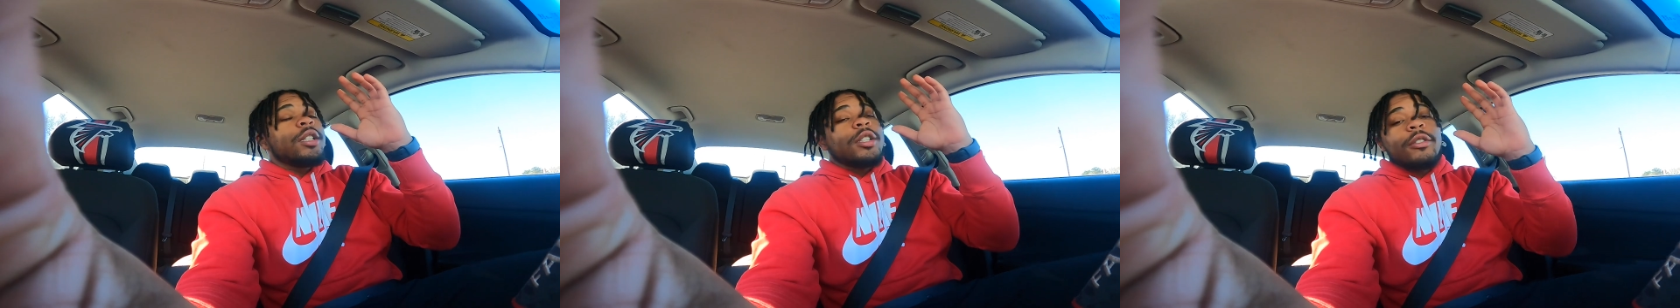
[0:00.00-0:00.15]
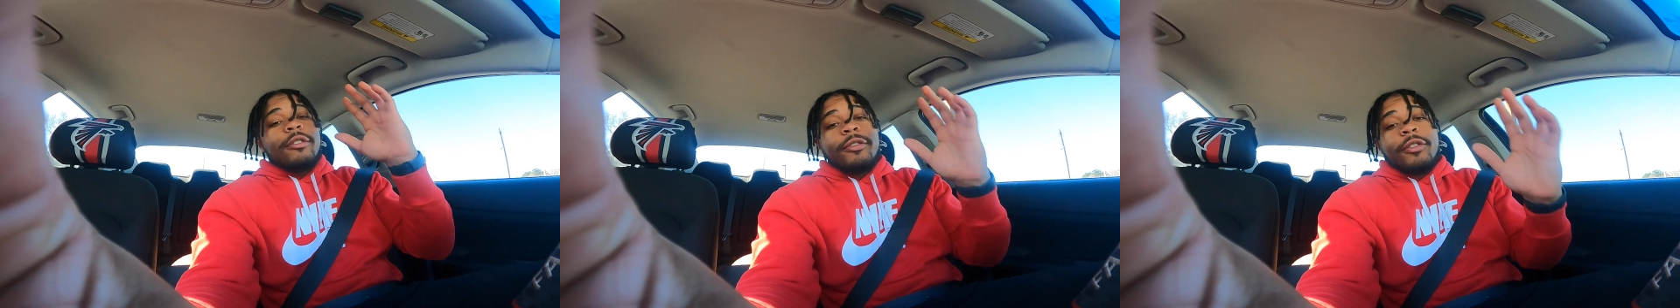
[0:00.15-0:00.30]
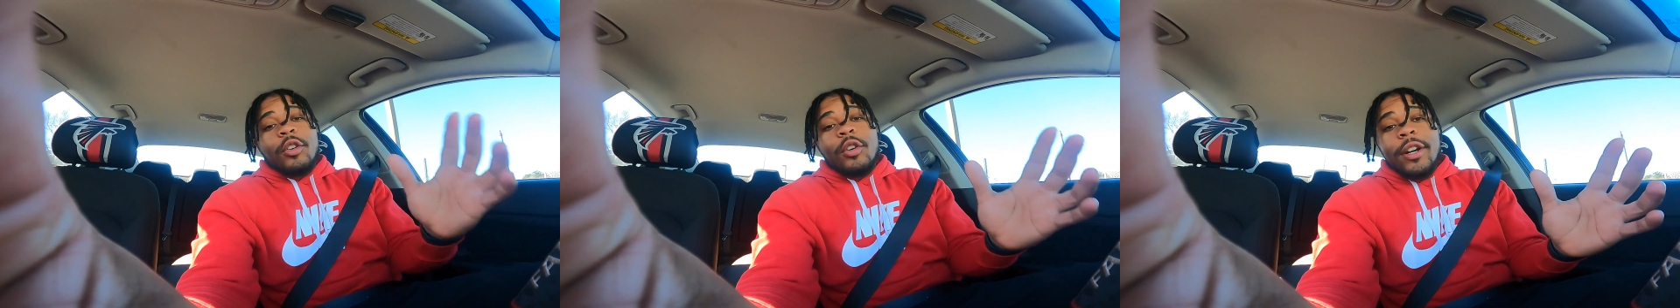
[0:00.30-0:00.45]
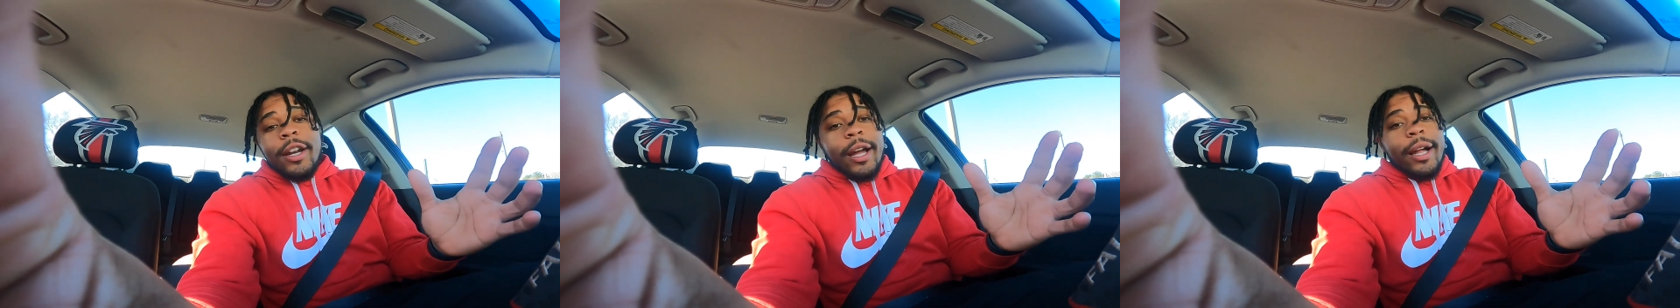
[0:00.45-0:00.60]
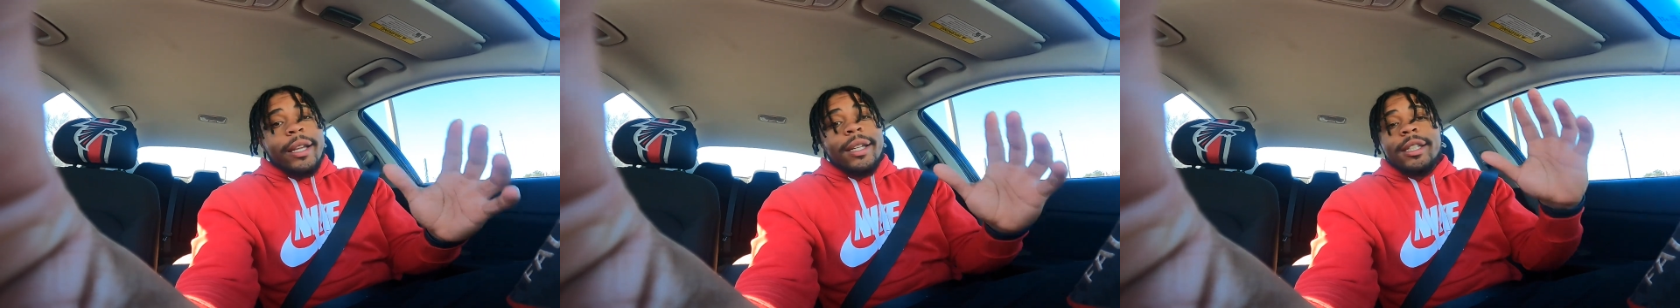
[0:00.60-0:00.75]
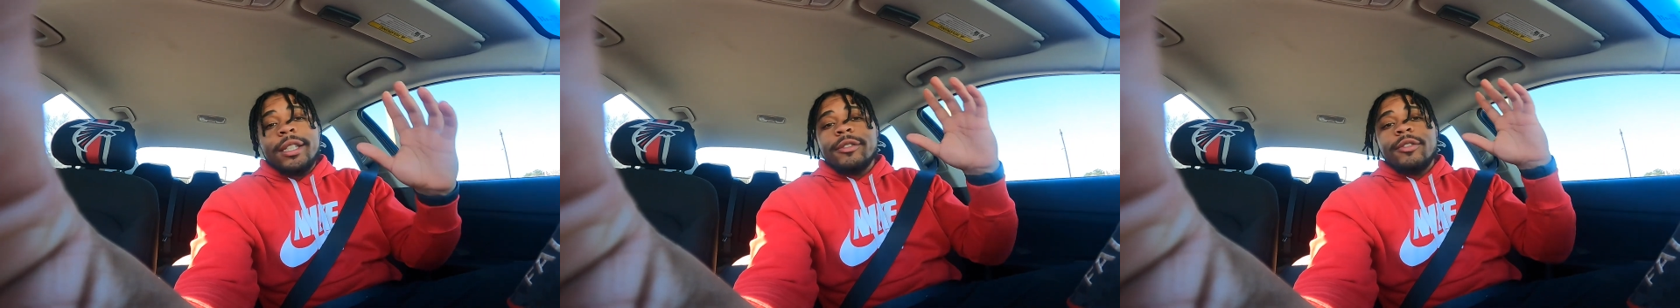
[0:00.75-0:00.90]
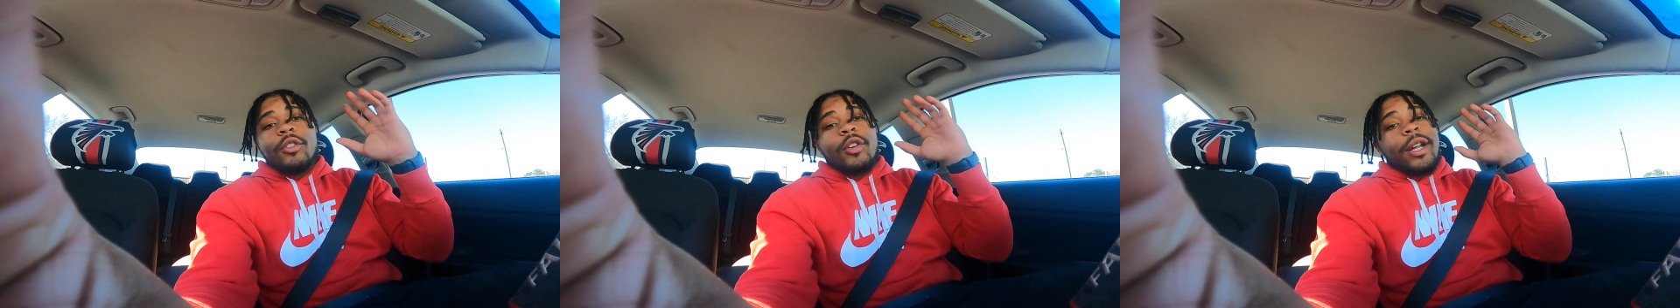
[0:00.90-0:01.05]
to
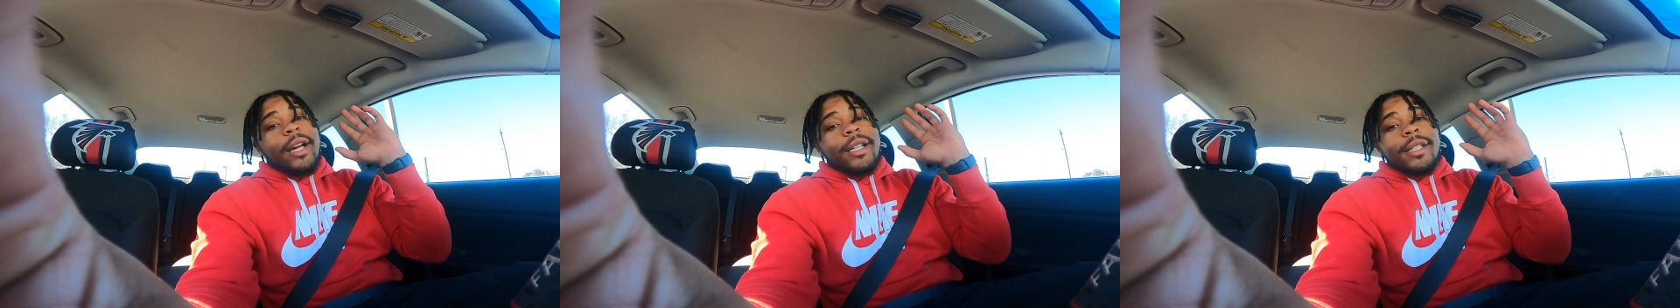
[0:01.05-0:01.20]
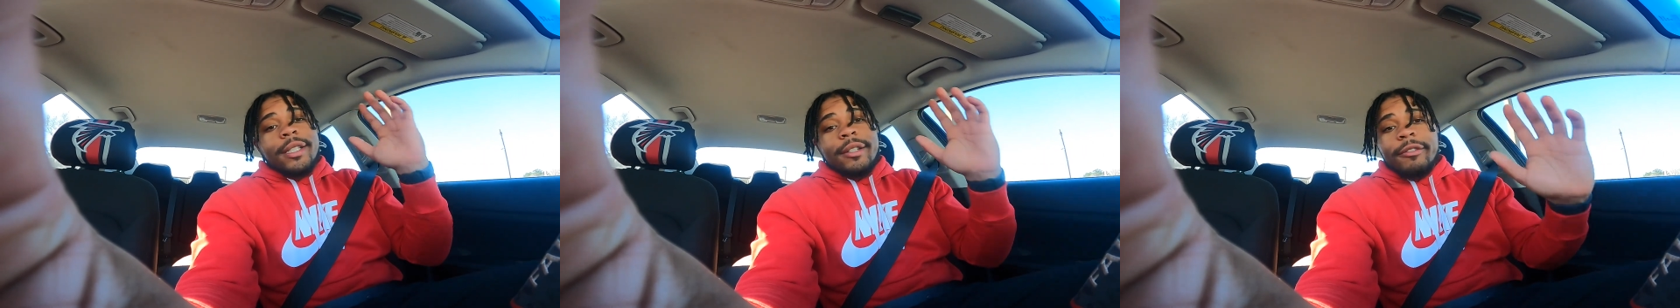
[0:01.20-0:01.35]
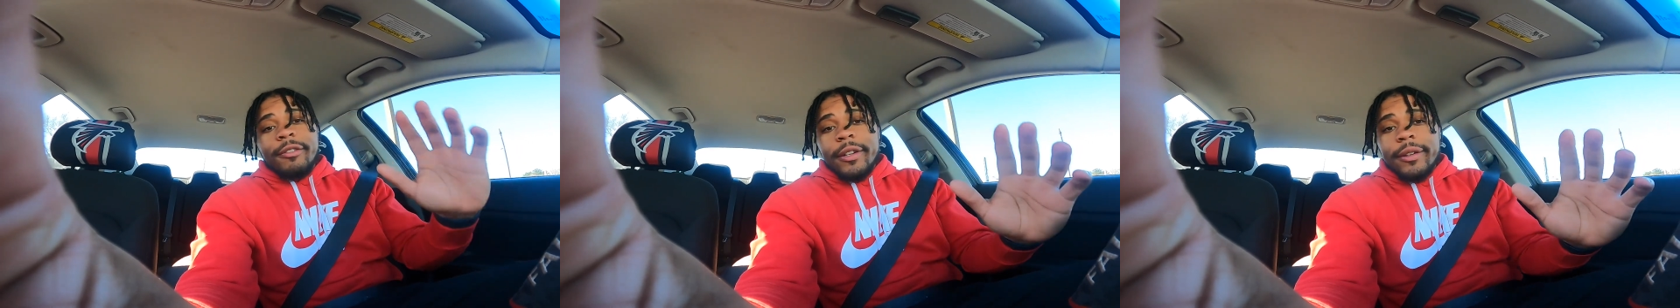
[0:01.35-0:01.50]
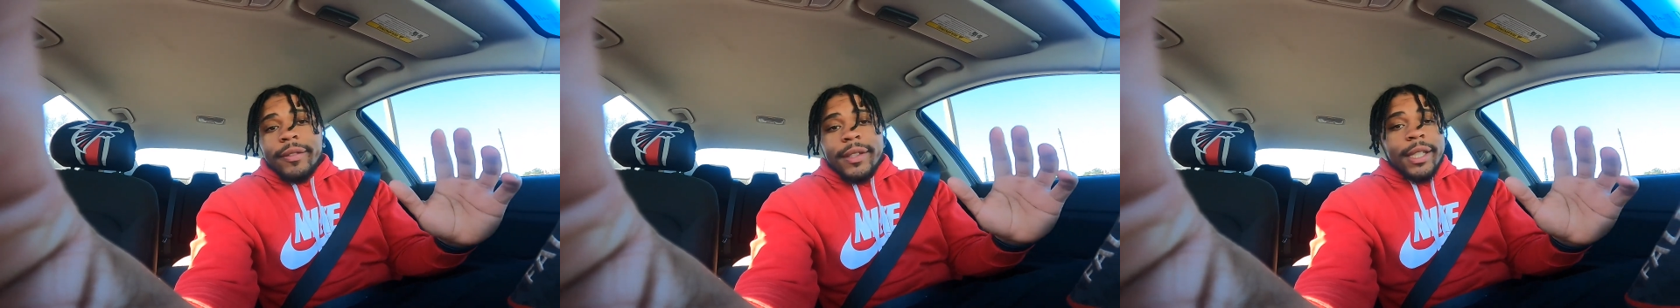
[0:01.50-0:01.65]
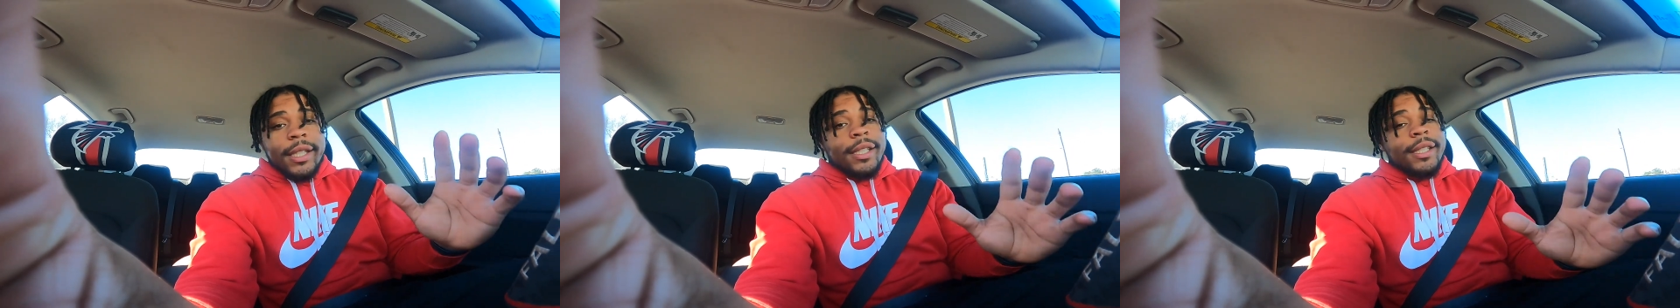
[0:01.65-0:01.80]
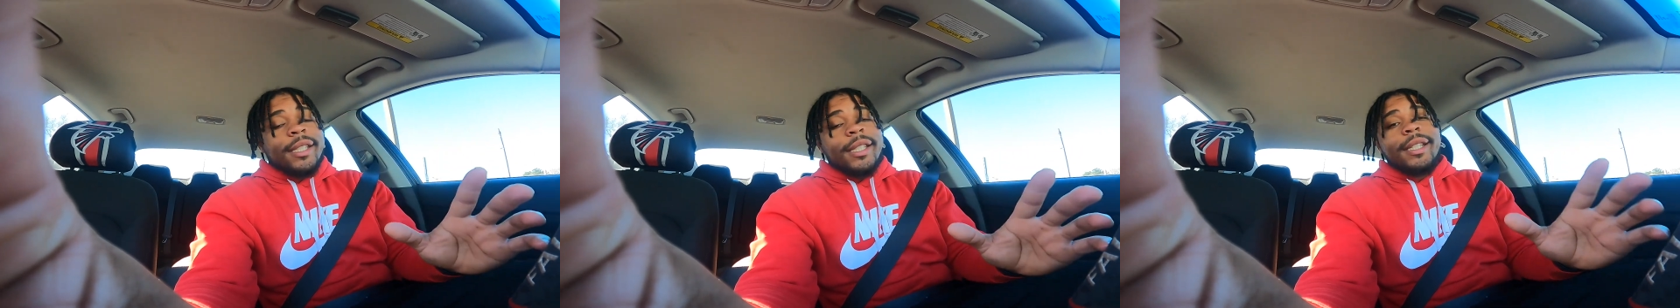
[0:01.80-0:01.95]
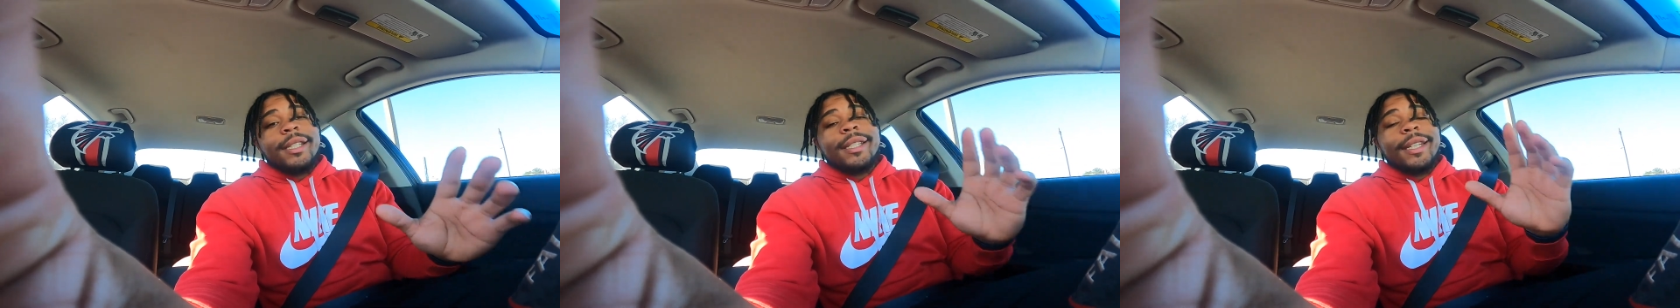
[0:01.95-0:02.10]

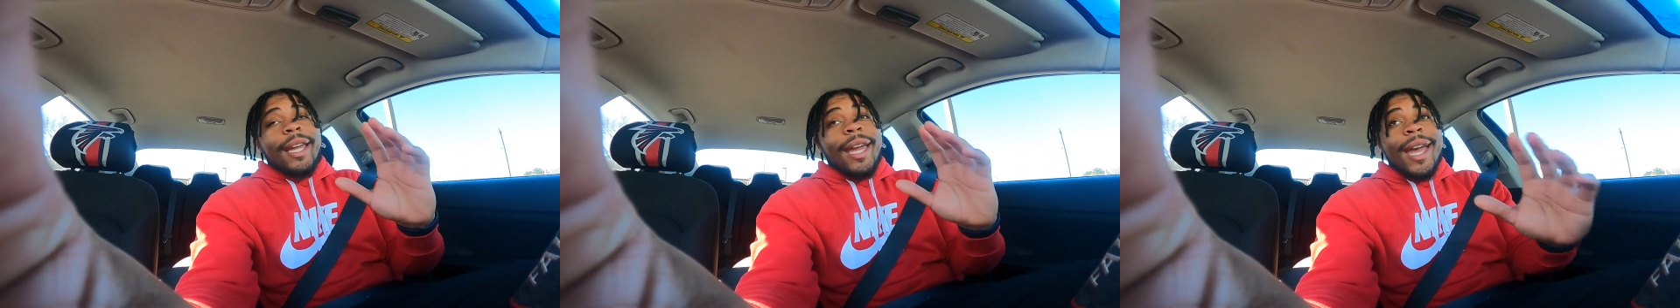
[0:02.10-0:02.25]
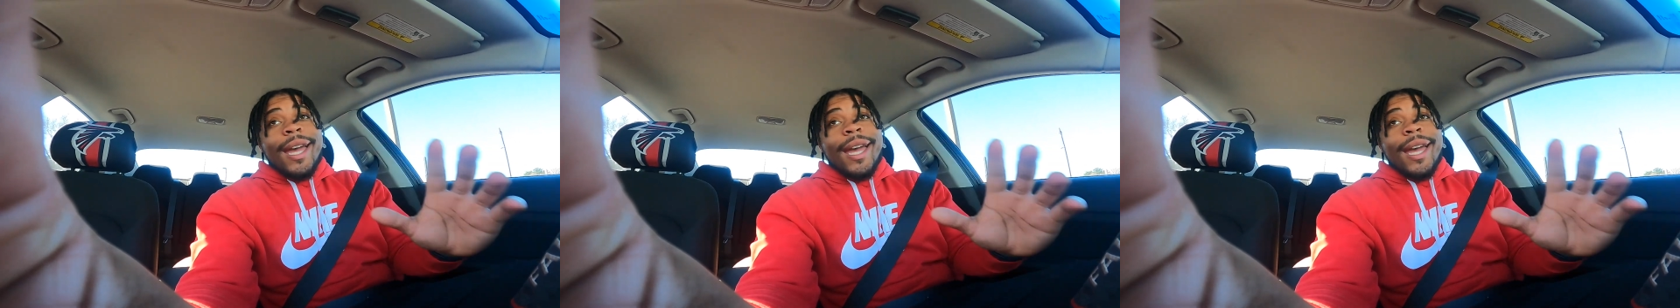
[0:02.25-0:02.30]
$4.15.